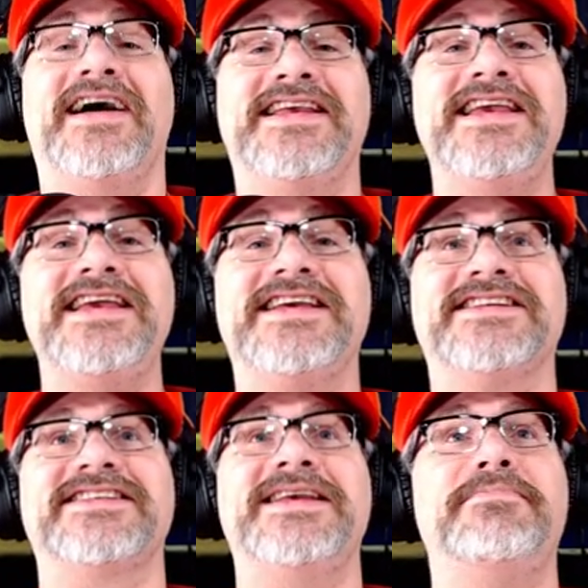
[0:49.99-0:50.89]
Uh, he
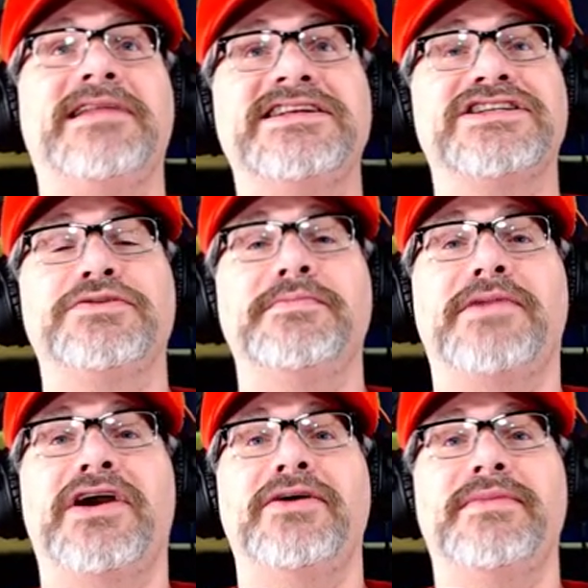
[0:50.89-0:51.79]
is he plays the Super
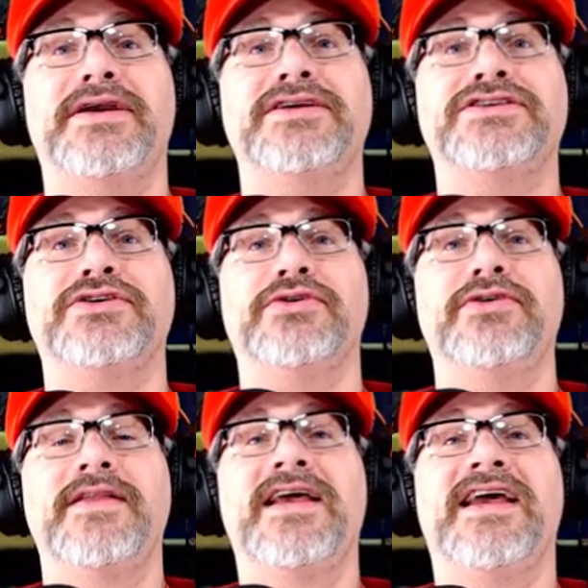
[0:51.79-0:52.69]
Mario Maker
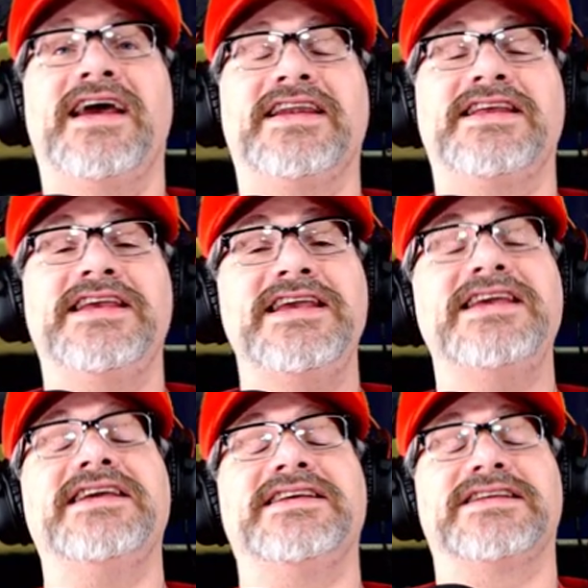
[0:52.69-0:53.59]
two, and
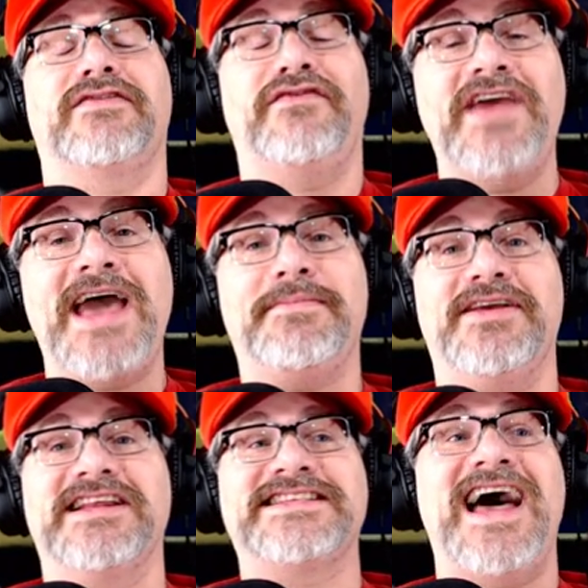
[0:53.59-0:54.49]
he is
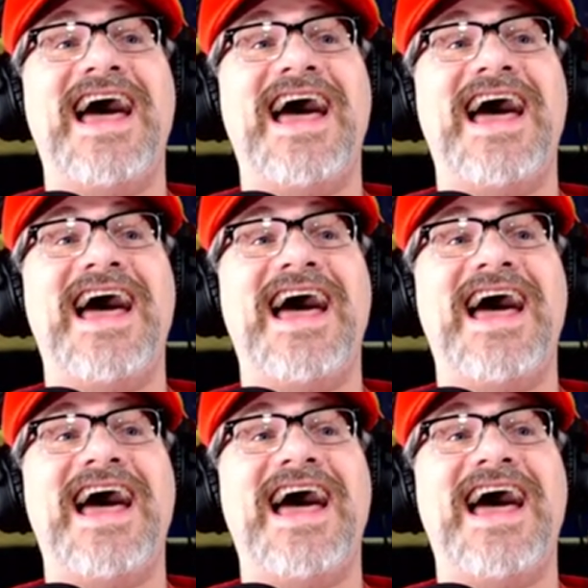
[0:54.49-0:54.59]
fabulous.